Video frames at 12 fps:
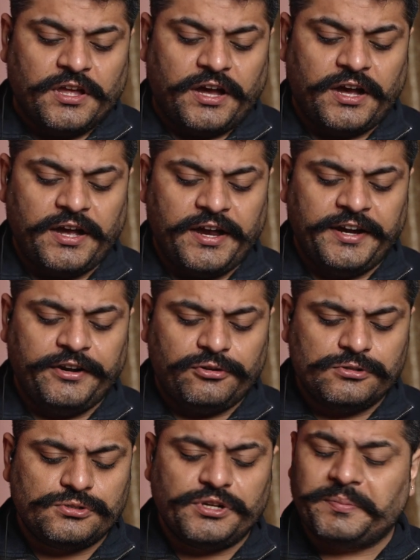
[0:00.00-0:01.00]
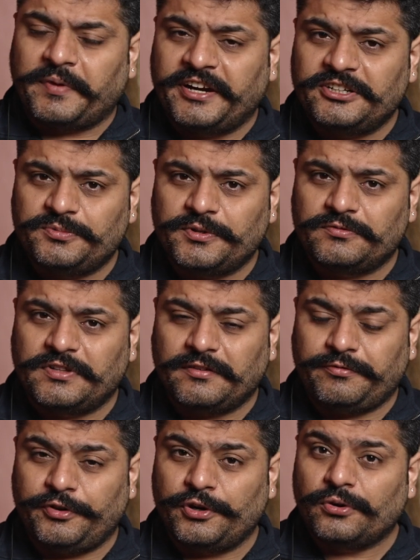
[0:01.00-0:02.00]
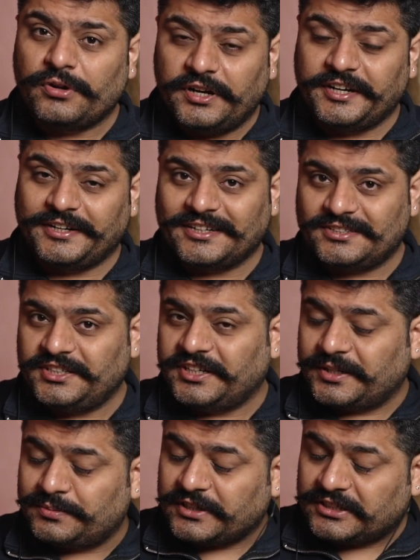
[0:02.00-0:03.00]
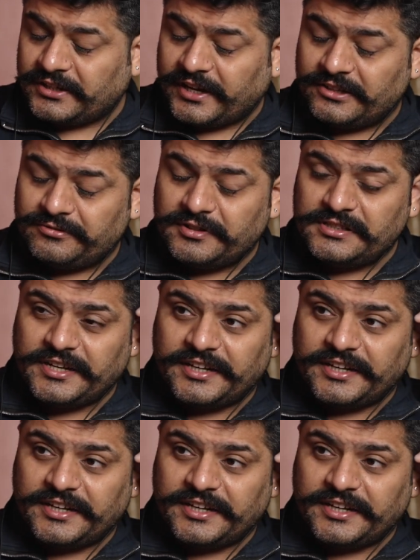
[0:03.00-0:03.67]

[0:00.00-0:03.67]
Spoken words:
and also reminds me of the Fiol latex ear tips as well.